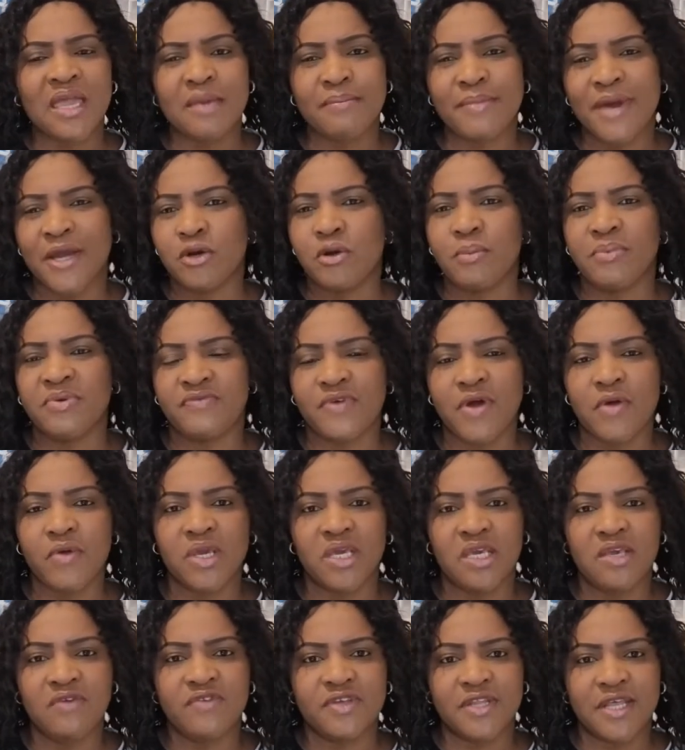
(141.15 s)
it might not be
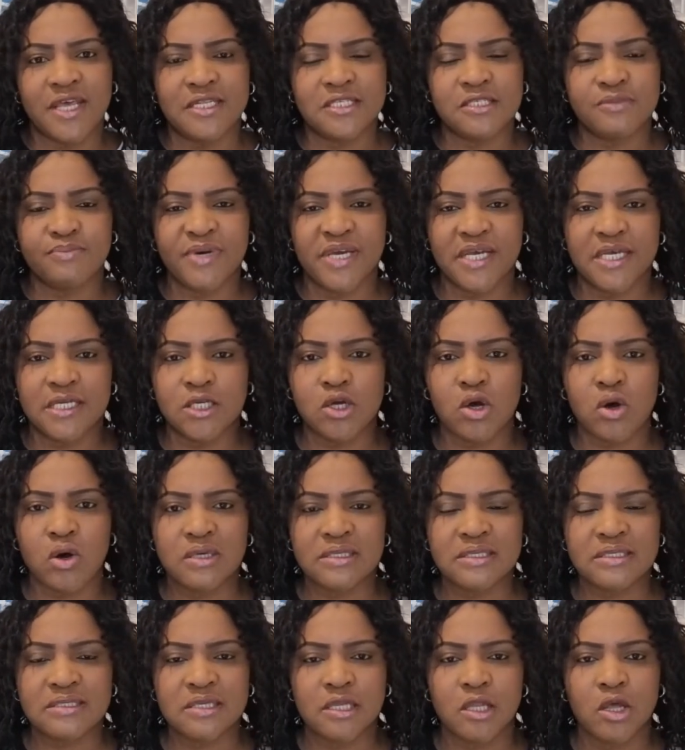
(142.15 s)
very evident, but it
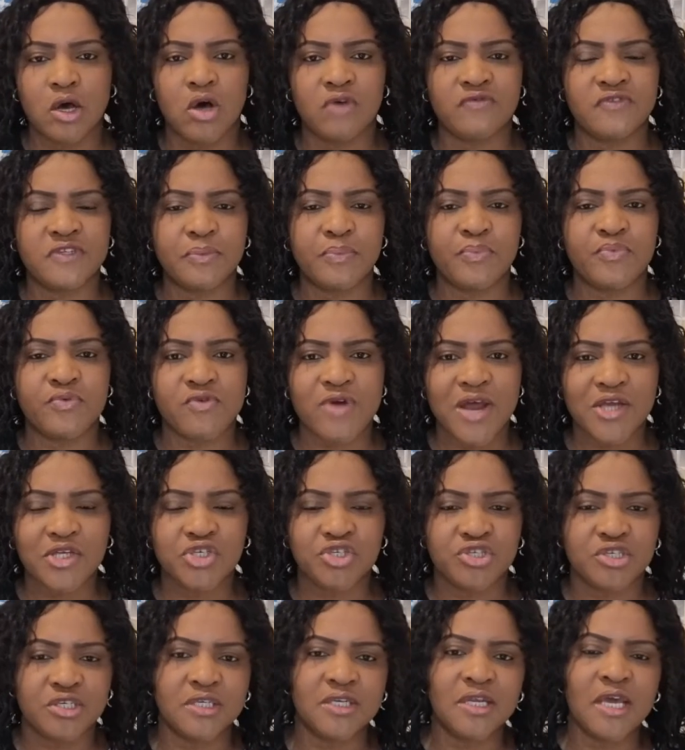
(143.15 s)
causes a lot of
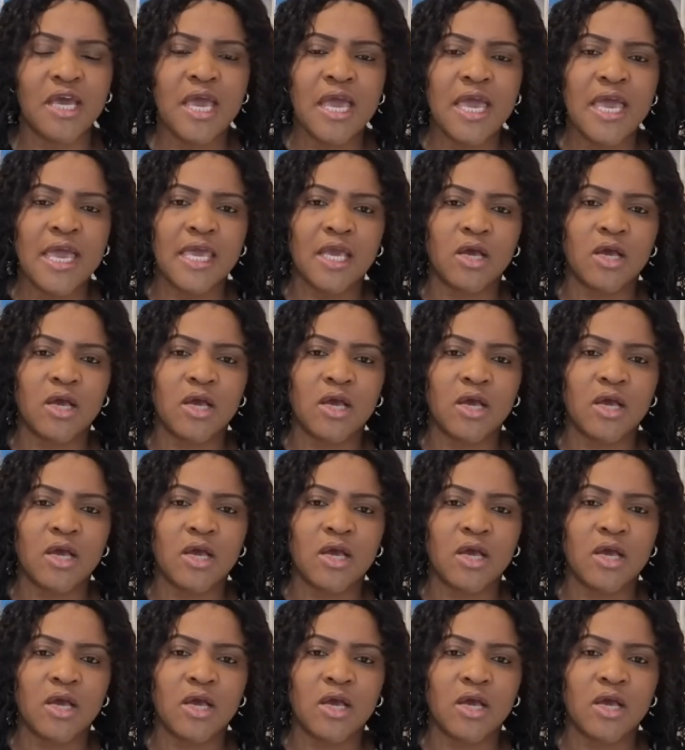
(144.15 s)
depression,